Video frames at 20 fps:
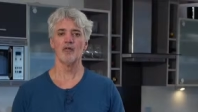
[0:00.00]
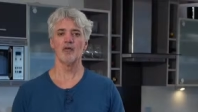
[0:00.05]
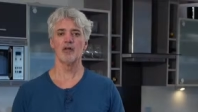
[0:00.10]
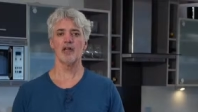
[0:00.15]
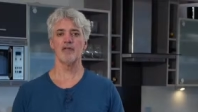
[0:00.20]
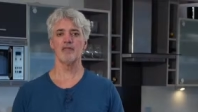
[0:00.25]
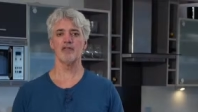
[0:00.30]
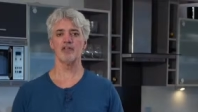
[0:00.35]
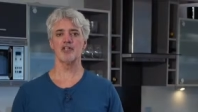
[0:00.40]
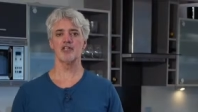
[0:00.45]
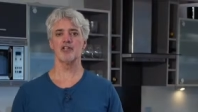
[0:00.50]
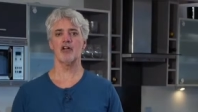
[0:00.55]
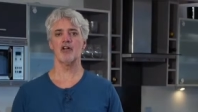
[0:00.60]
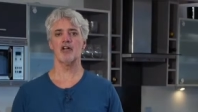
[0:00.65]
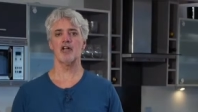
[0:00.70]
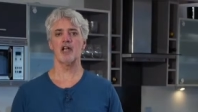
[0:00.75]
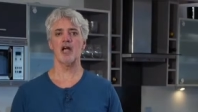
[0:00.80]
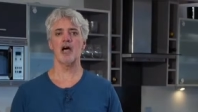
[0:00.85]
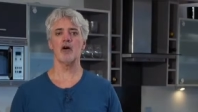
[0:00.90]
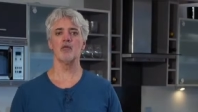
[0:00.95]
When I first
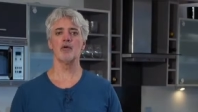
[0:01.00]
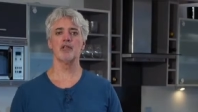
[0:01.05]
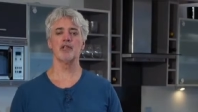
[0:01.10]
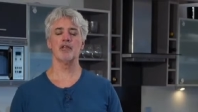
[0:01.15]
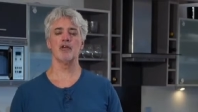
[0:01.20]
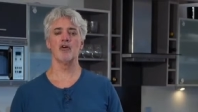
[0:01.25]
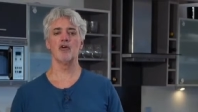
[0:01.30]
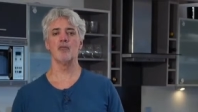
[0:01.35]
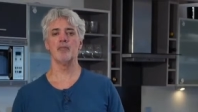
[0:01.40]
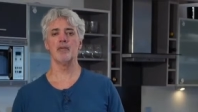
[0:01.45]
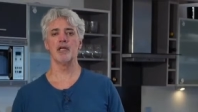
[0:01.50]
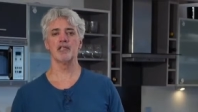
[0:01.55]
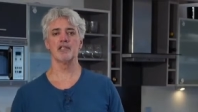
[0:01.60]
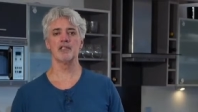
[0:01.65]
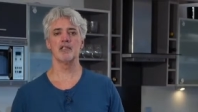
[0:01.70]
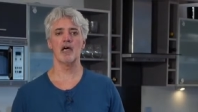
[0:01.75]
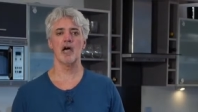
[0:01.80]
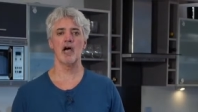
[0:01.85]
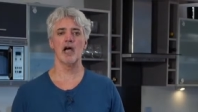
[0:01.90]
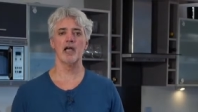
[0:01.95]
started out with the OMS
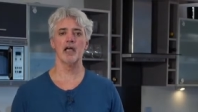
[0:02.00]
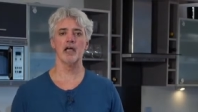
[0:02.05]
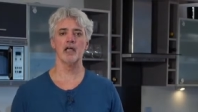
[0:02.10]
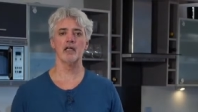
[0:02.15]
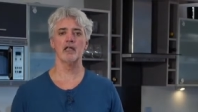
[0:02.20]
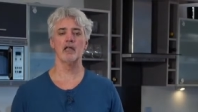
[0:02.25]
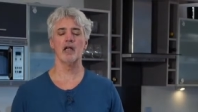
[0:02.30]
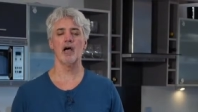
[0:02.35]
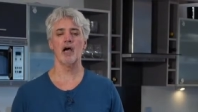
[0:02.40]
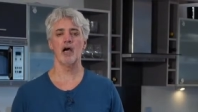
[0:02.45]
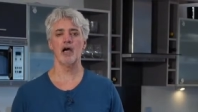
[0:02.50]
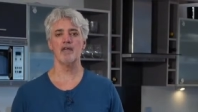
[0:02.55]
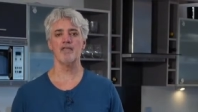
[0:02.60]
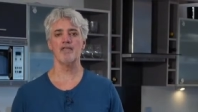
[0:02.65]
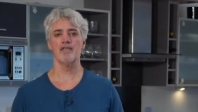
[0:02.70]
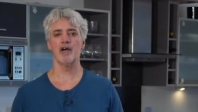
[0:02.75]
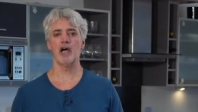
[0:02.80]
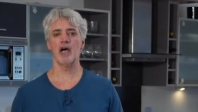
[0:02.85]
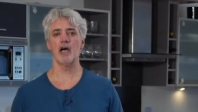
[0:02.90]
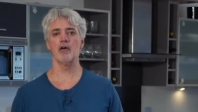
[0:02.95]
diet, I
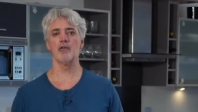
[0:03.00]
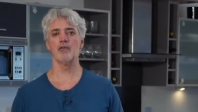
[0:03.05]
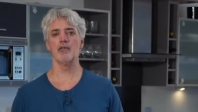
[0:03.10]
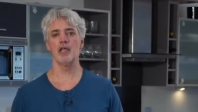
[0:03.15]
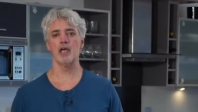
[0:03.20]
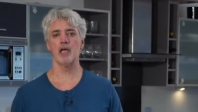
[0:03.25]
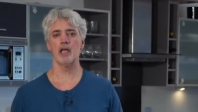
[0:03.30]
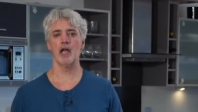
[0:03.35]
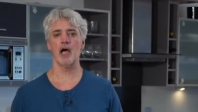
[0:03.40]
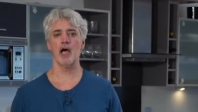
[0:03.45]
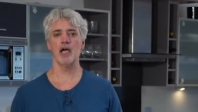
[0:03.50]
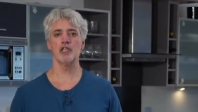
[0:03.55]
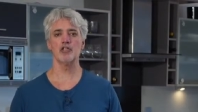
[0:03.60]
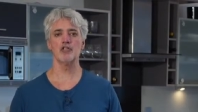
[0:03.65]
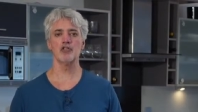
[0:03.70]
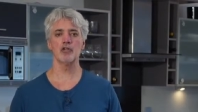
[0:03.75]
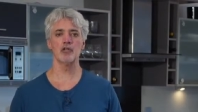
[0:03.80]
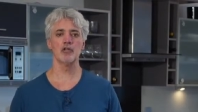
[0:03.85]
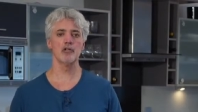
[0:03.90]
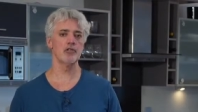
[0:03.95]
found that I
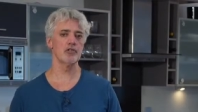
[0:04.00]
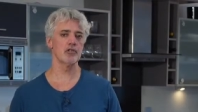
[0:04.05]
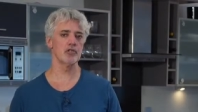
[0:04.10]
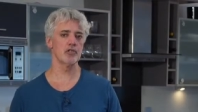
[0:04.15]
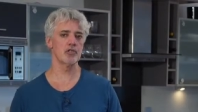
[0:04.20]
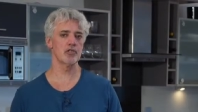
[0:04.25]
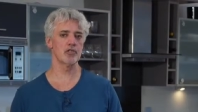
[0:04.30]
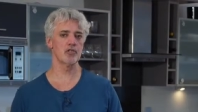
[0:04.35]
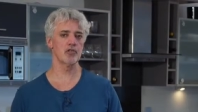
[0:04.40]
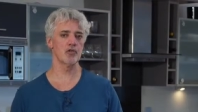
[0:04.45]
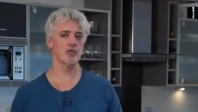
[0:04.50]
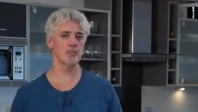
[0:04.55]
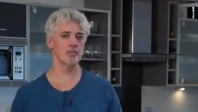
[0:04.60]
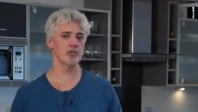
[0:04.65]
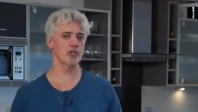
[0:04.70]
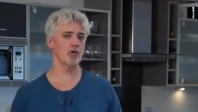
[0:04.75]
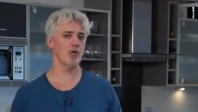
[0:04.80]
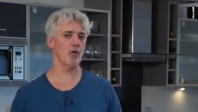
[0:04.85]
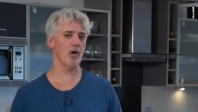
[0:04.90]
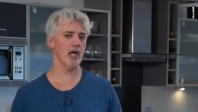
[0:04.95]
turned to
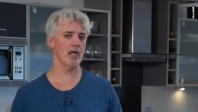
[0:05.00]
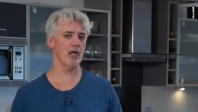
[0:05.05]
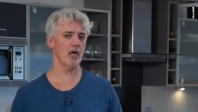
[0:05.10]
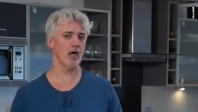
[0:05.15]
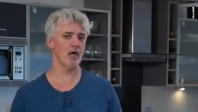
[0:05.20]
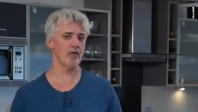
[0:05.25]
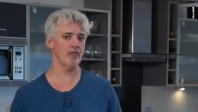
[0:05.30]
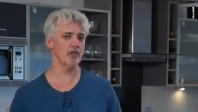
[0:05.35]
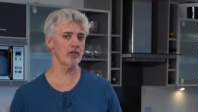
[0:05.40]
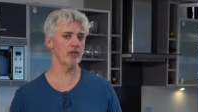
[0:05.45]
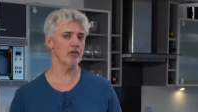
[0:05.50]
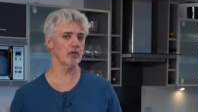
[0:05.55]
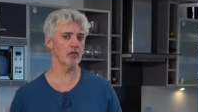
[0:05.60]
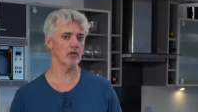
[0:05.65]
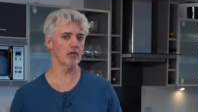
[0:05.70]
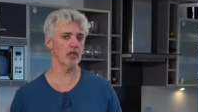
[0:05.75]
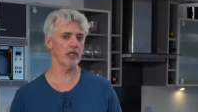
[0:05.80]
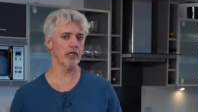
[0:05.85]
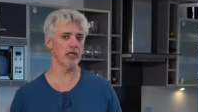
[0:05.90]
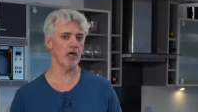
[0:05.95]
soups quite often
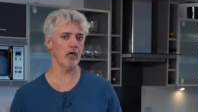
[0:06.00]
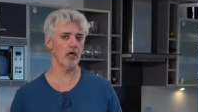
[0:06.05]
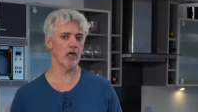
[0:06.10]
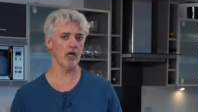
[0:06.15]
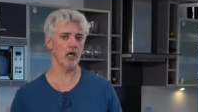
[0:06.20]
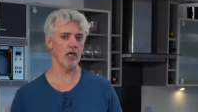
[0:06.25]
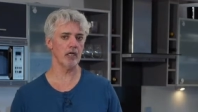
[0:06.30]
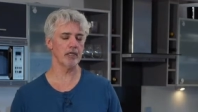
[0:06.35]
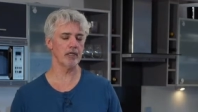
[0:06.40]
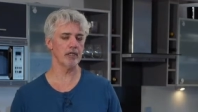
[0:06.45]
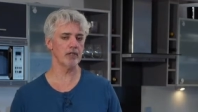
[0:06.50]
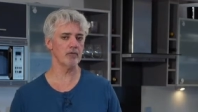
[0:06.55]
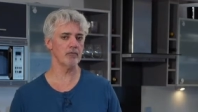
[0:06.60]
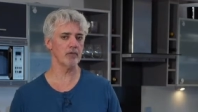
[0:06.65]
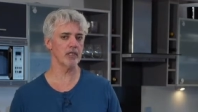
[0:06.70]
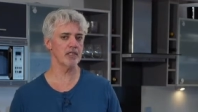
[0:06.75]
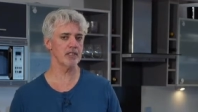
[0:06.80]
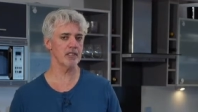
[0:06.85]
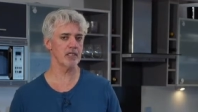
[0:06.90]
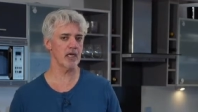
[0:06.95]
early on. And the
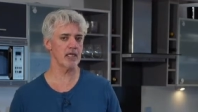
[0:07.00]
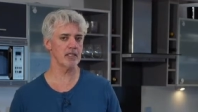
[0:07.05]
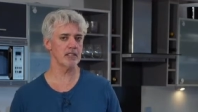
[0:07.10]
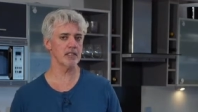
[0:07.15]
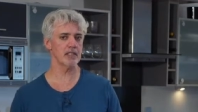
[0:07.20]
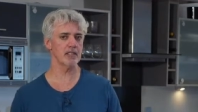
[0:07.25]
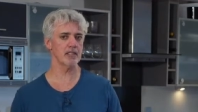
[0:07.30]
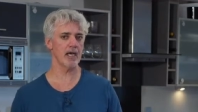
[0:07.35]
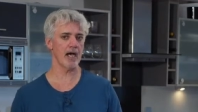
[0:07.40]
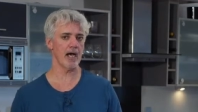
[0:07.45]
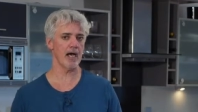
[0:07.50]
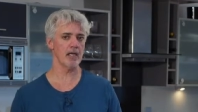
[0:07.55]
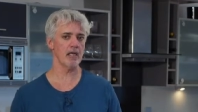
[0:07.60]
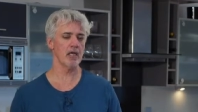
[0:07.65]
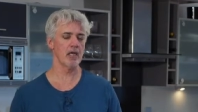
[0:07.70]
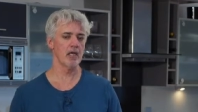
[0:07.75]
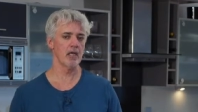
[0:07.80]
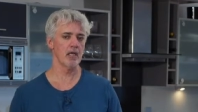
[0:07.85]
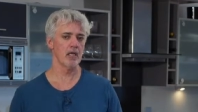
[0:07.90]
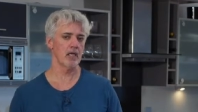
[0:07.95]
reason I did that
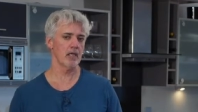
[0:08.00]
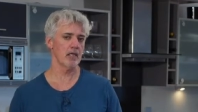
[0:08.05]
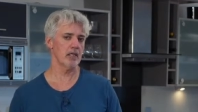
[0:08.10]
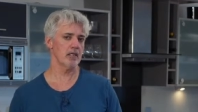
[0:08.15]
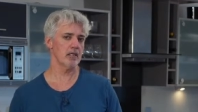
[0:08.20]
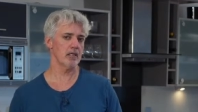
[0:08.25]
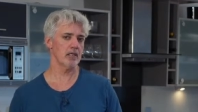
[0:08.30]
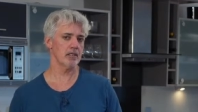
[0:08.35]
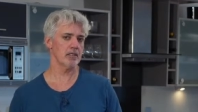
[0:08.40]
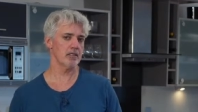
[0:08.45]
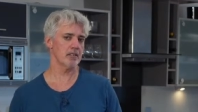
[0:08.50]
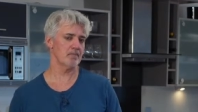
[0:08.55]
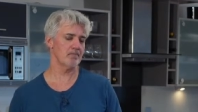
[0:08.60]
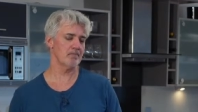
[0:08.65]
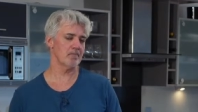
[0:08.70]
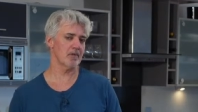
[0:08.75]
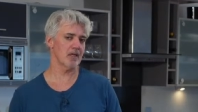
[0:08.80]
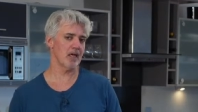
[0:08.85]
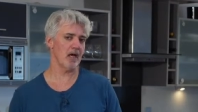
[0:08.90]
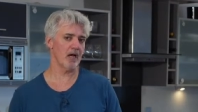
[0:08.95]
is
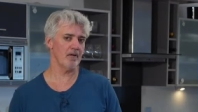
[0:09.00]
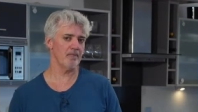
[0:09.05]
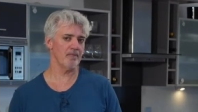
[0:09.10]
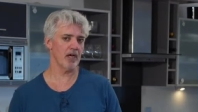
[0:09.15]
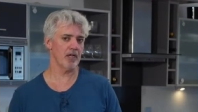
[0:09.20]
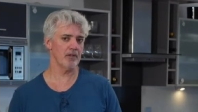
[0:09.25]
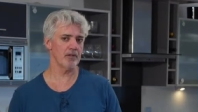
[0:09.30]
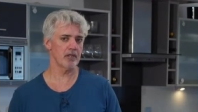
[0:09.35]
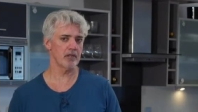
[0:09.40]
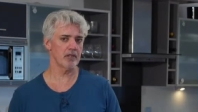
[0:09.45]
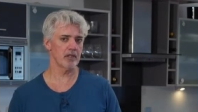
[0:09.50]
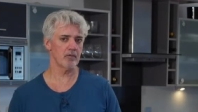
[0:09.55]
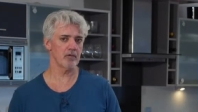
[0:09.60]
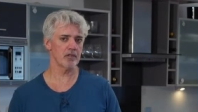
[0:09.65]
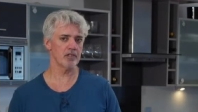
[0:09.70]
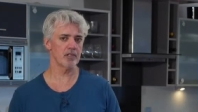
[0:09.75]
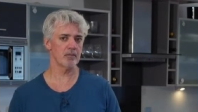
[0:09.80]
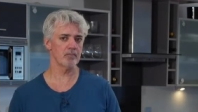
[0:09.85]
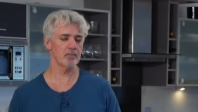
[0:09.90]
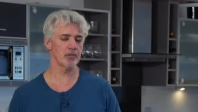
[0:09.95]
I found that they were
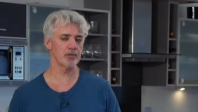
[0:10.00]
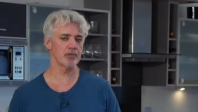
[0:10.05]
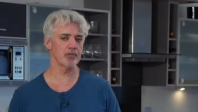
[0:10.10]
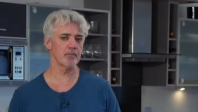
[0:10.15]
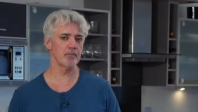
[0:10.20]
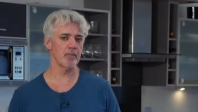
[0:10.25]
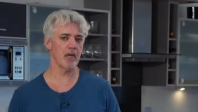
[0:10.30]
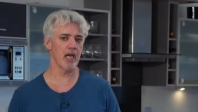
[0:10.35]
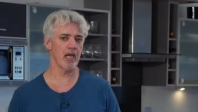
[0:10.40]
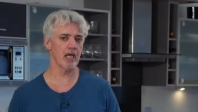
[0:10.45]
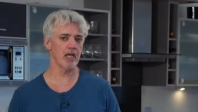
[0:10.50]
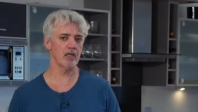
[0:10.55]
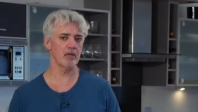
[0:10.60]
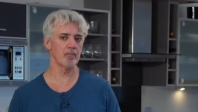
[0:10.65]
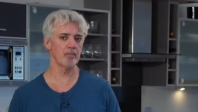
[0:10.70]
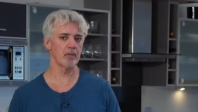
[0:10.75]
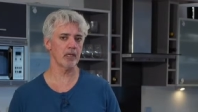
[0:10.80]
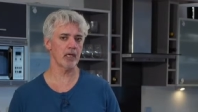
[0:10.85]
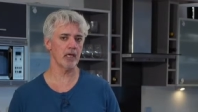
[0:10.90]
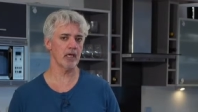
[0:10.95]
simple to make,
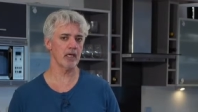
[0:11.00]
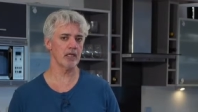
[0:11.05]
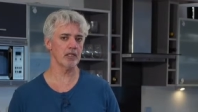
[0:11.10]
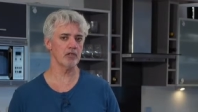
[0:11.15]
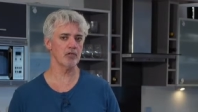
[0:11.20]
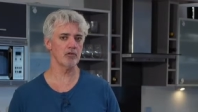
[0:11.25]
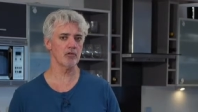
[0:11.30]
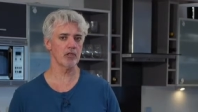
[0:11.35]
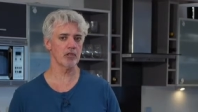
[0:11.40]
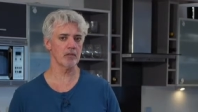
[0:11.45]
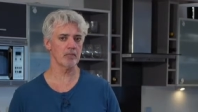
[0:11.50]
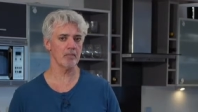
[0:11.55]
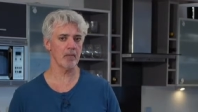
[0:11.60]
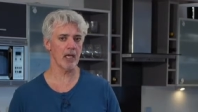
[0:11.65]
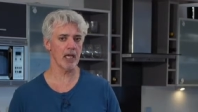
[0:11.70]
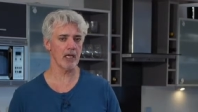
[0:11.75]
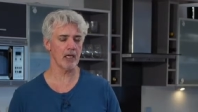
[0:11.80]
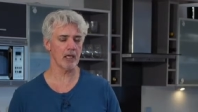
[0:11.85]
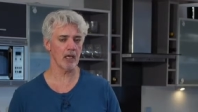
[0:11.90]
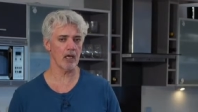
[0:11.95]
but you could
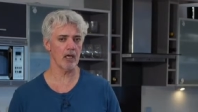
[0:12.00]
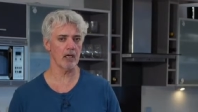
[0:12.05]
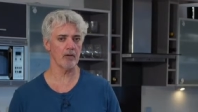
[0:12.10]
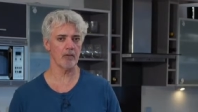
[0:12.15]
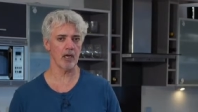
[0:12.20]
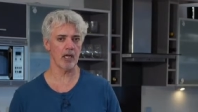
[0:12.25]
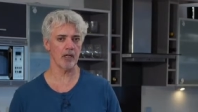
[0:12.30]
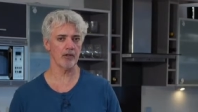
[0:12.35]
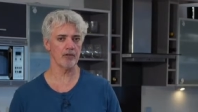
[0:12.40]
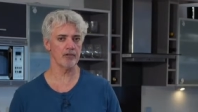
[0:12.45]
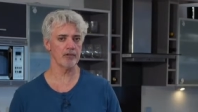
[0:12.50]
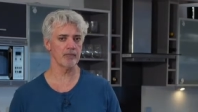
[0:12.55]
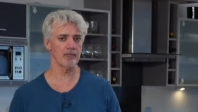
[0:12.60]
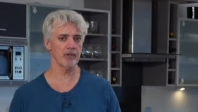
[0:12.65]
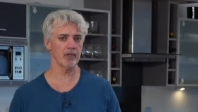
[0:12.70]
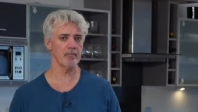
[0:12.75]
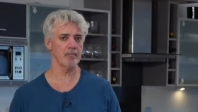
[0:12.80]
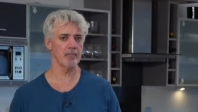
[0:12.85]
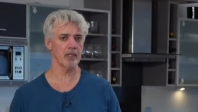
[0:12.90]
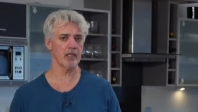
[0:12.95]
make a
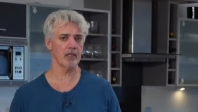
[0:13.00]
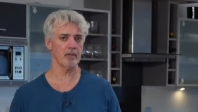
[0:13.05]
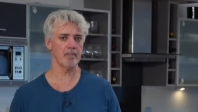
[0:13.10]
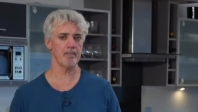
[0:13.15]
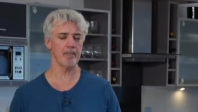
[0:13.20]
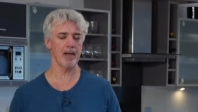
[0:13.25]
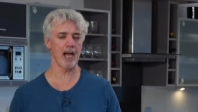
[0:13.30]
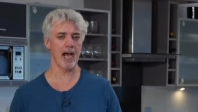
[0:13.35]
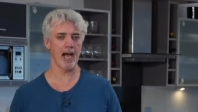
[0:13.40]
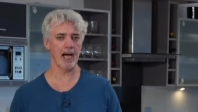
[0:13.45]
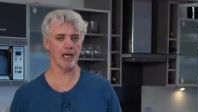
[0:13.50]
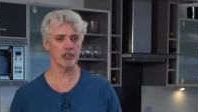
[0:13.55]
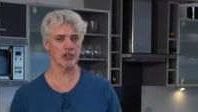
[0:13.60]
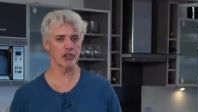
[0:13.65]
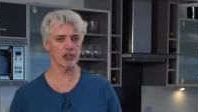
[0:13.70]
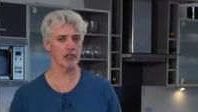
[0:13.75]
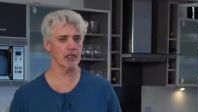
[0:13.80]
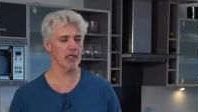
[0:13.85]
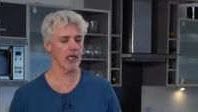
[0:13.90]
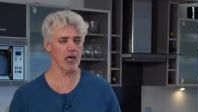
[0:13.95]
relatively big
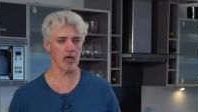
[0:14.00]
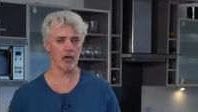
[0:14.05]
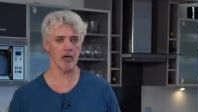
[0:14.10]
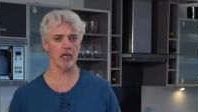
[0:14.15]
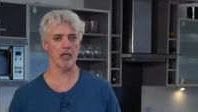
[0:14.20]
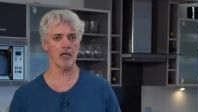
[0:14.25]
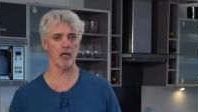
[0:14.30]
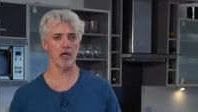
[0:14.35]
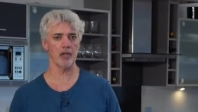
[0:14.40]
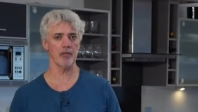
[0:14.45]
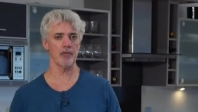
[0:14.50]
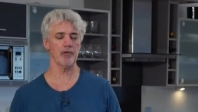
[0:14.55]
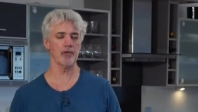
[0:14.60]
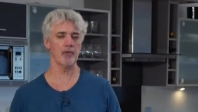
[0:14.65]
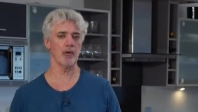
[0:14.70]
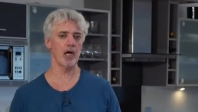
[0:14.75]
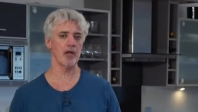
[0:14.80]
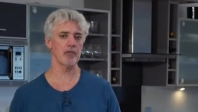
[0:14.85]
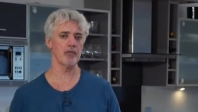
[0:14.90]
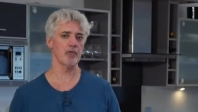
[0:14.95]
batch, carry it on
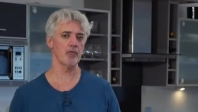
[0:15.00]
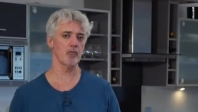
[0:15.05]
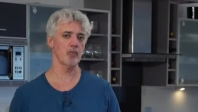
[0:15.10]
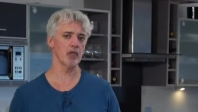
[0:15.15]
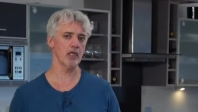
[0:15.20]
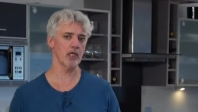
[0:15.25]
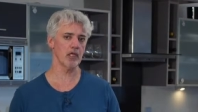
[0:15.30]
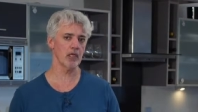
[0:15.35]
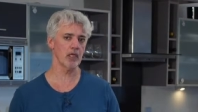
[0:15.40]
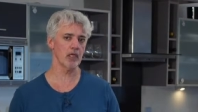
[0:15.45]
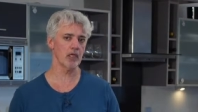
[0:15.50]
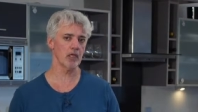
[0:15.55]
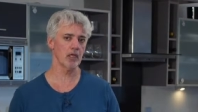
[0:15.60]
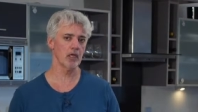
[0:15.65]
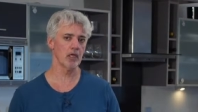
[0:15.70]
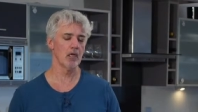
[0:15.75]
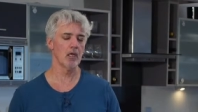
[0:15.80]
throughout the week,